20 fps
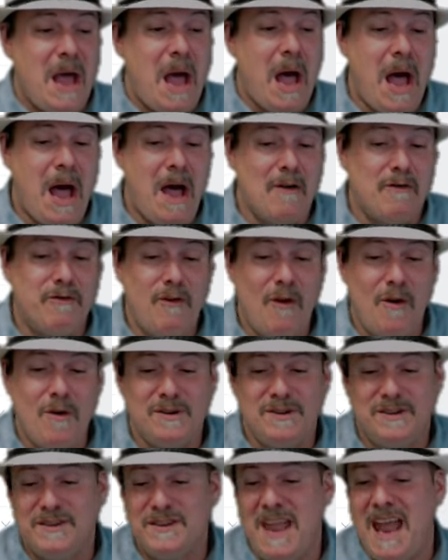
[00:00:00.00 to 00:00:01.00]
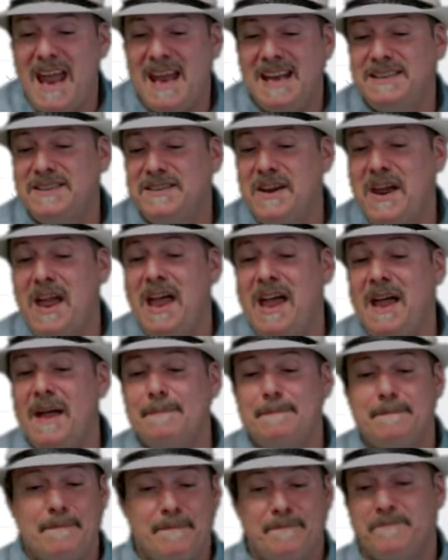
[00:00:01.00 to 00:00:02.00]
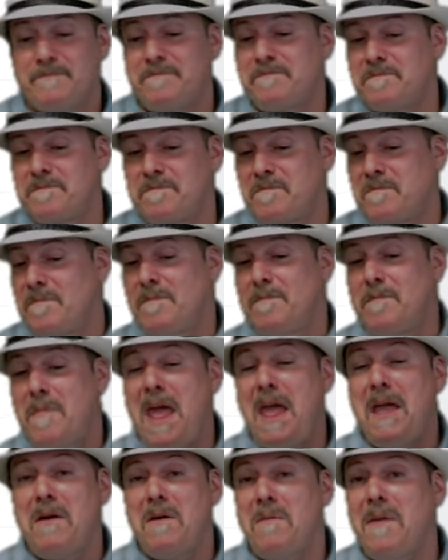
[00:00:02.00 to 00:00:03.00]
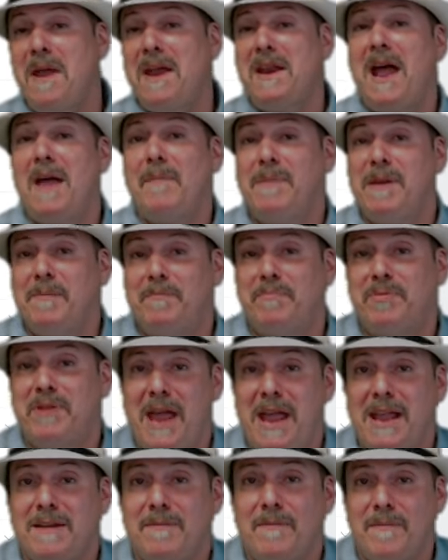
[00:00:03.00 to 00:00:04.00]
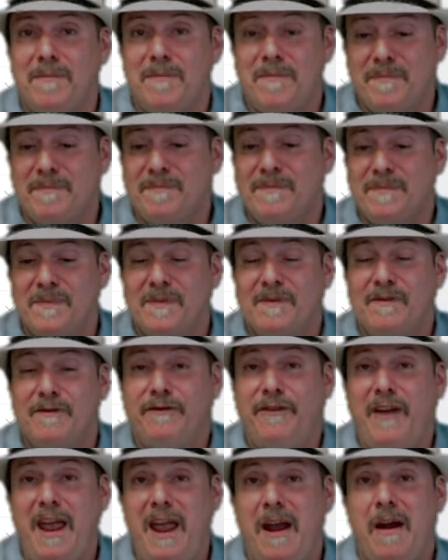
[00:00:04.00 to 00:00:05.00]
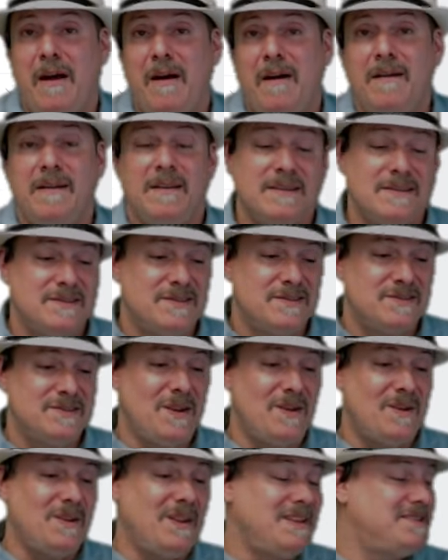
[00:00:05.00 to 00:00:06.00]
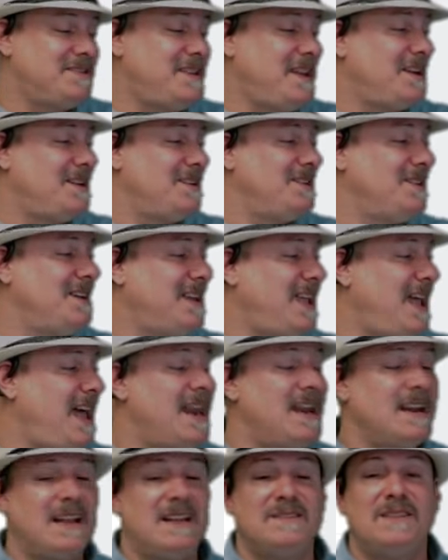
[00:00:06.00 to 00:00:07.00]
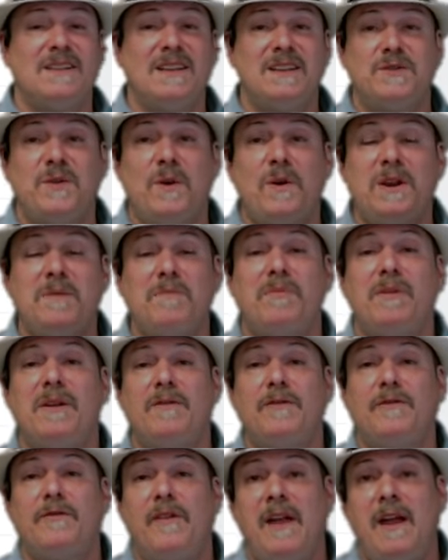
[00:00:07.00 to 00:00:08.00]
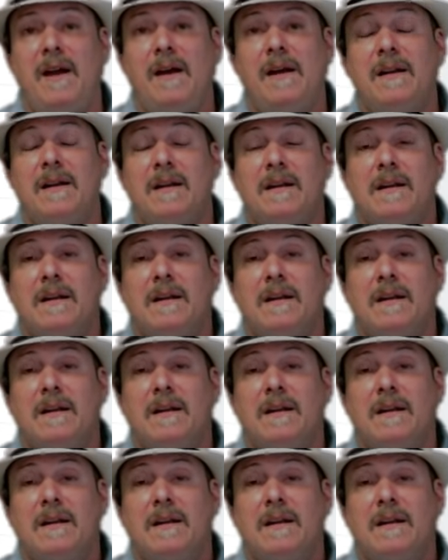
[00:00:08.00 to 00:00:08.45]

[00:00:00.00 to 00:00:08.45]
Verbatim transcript: uh, folks that um, may or may not be playing fair. So let's take a look at it because Electroneum plays fair,